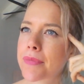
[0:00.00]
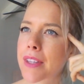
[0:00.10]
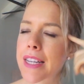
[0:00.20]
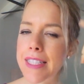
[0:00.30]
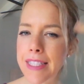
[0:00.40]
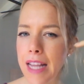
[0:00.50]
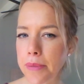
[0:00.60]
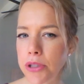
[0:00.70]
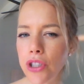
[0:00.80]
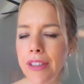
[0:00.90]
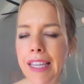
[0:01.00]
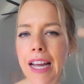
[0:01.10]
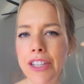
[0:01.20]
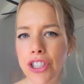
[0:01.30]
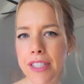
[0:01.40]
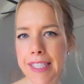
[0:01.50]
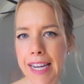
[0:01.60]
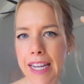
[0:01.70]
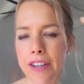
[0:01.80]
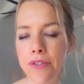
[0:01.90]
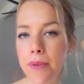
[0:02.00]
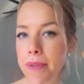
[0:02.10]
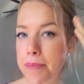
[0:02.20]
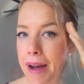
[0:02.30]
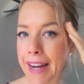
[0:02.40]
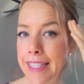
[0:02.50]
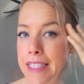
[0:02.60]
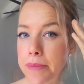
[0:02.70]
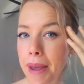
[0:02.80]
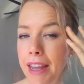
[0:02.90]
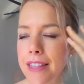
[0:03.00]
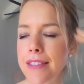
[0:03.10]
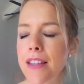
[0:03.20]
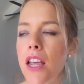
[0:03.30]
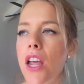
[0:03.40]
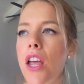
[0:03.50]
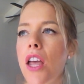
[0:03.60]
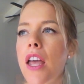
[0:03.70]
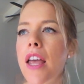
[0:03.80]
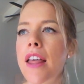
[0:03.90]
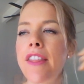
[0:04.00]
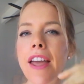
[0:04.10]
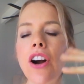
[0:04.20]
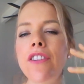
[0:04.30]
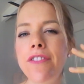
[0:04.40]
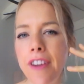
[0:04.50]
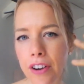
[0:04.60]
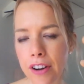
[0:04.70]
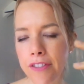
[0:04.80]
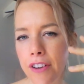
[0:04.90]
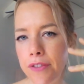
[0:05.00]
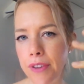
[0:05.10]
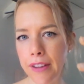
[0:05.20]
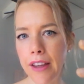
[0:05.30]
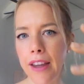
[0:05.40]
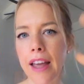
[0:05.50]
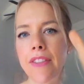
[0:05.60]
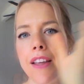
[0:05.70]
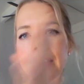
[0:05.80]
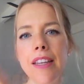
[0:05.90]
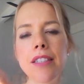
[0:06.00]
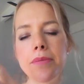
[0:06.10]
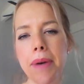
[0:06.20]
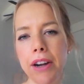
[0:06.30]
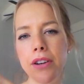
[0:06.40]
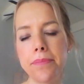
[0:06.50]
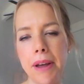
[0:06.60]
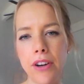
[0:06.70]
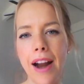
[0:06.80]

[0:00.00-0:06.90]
conceptually understand from the mind space, they are very fulfilling and they lead to better and better